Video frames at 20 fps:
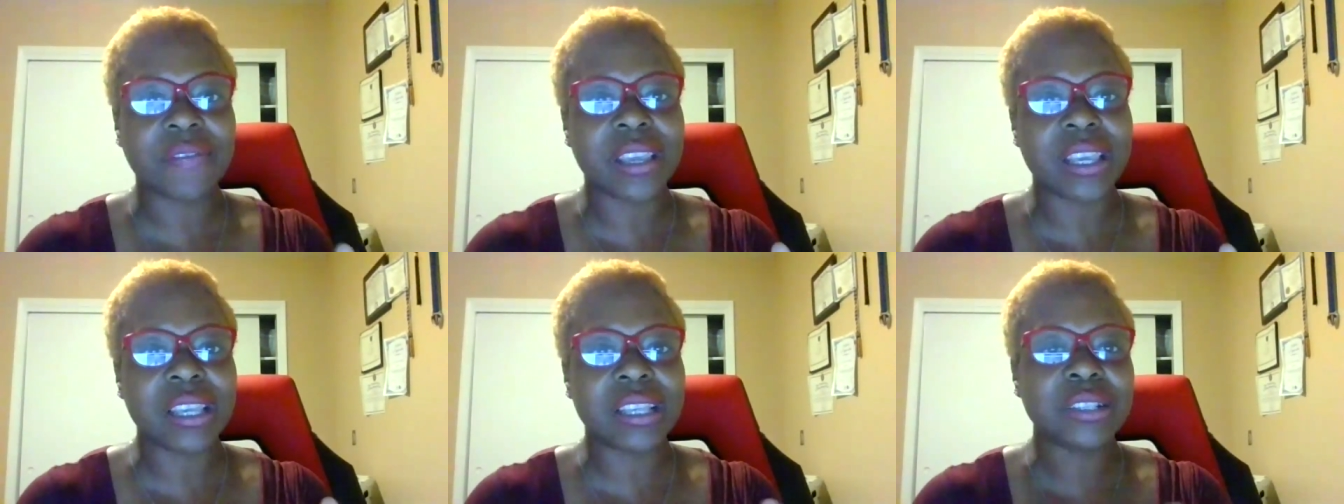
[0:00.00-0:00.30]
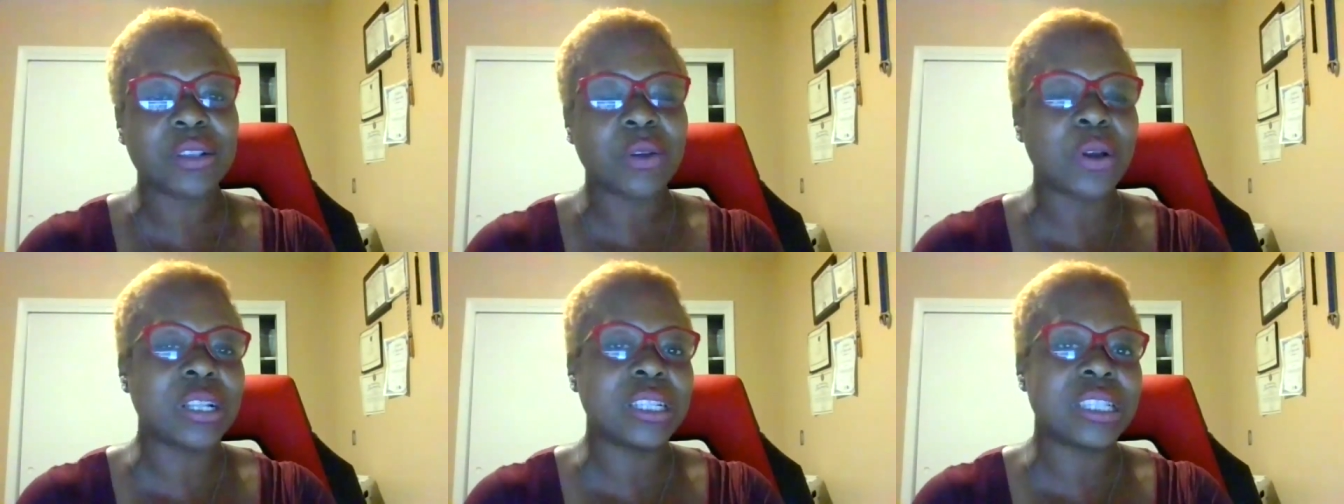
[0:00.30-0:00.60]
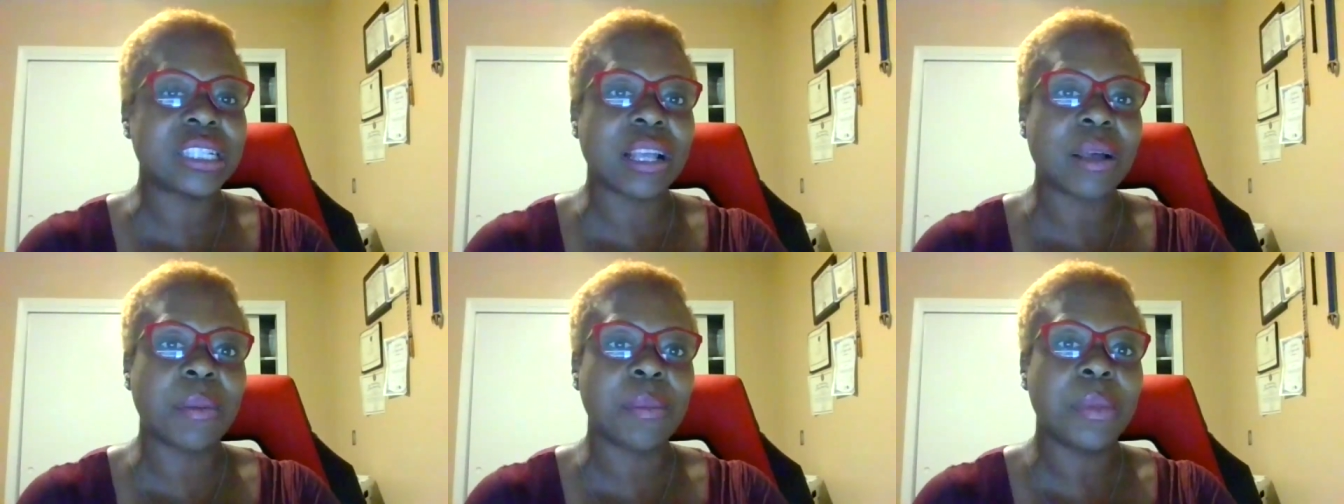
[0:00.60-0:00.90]
is on
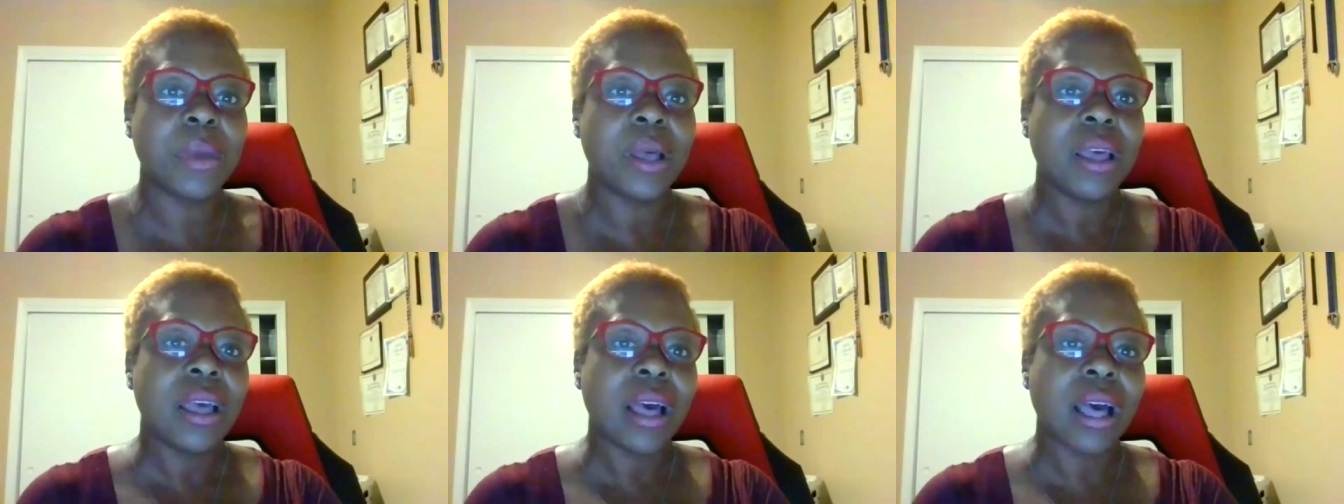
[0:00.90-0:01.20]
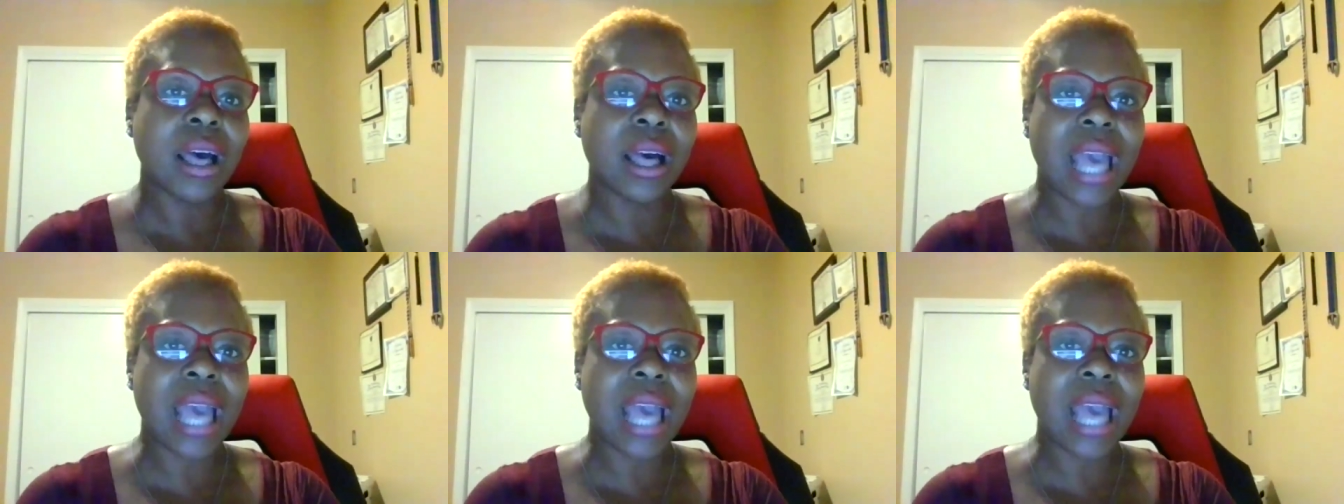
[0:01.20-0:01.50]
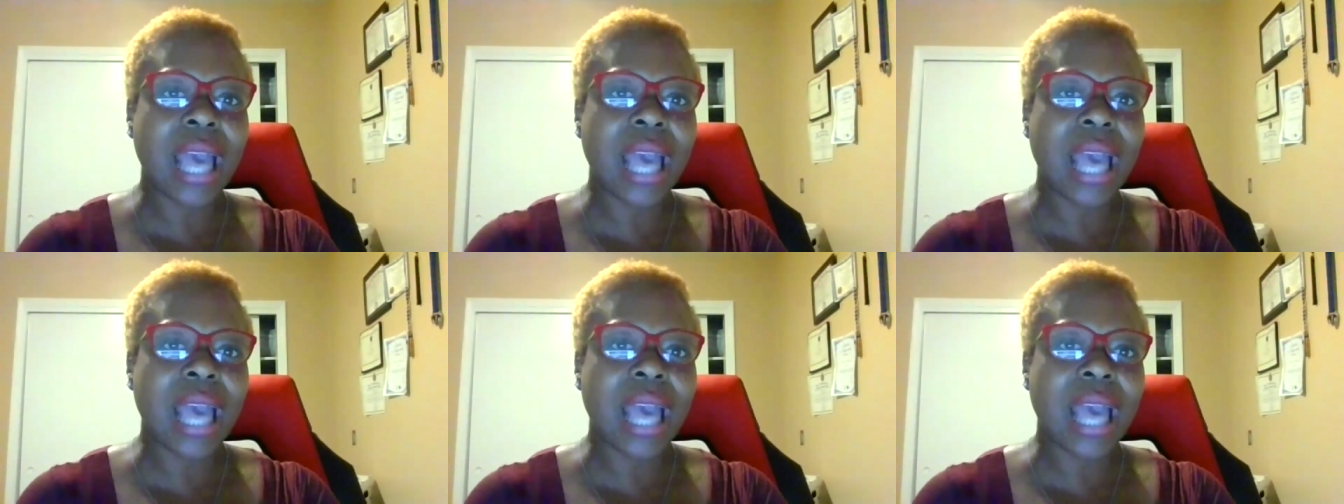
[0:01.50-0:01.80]
some
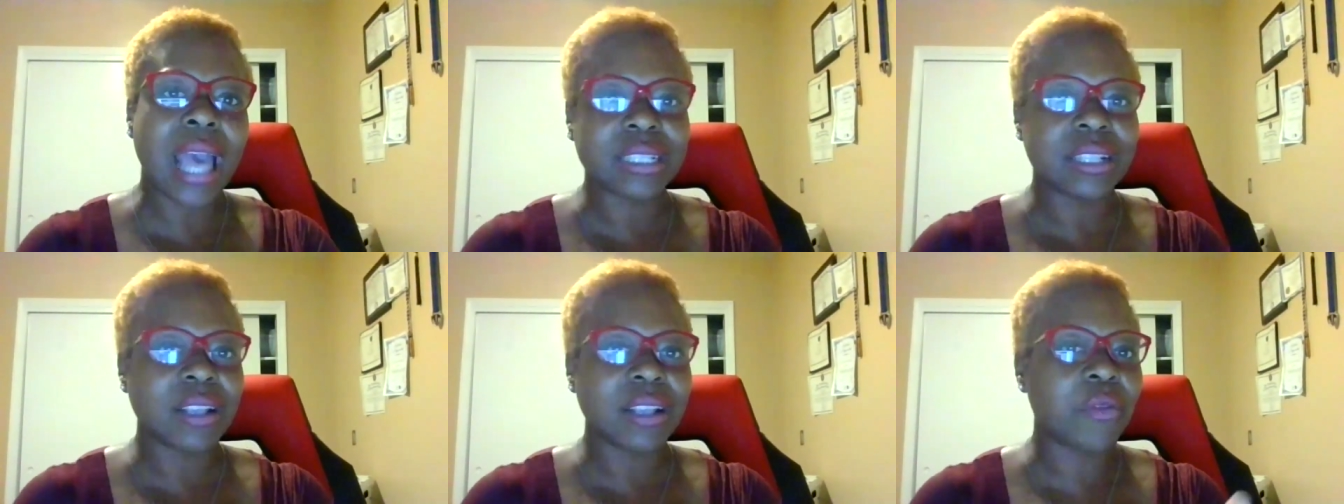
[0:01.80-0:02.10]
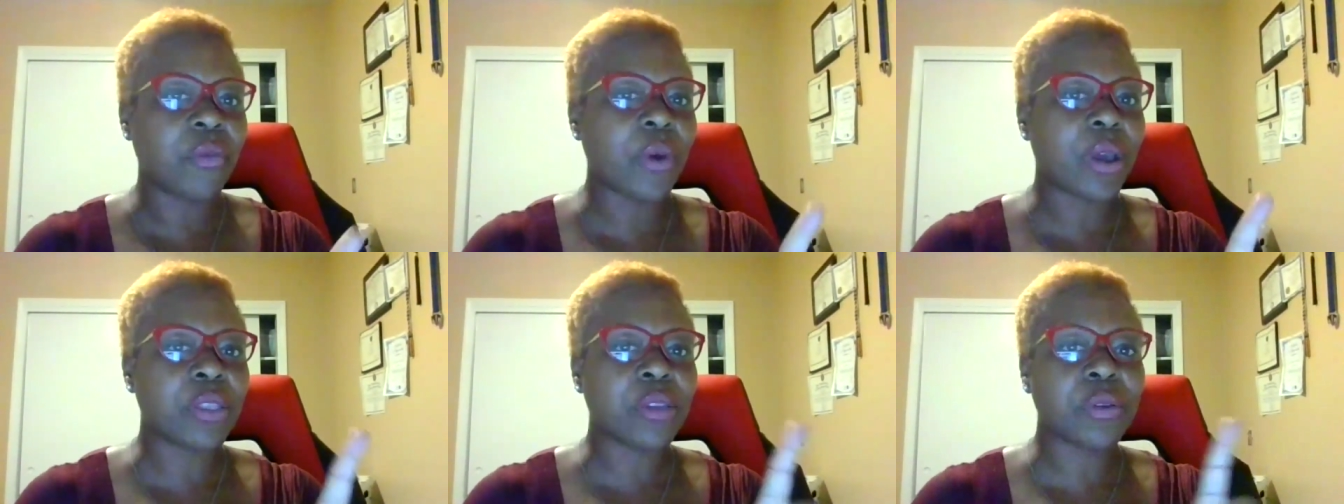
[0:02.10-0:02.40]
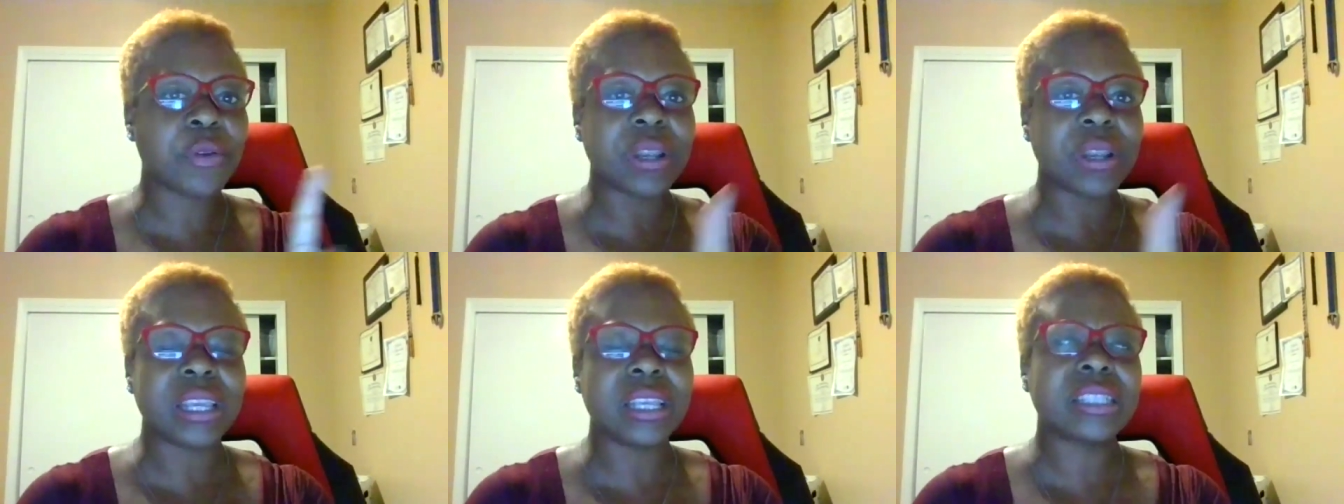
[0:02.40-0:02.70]
aspects of
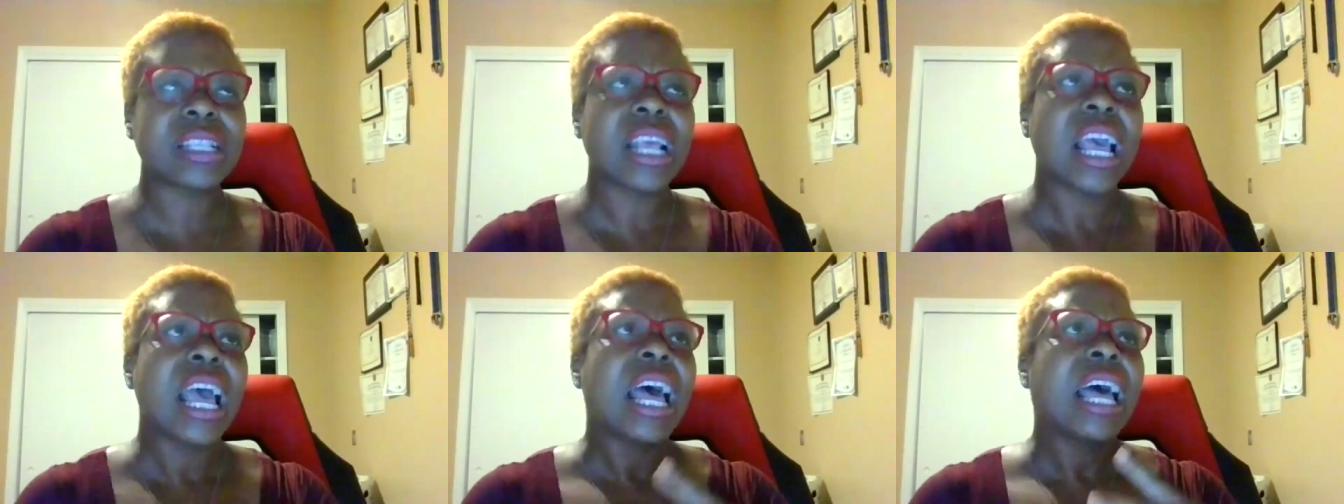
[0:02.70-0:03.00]
whether it is,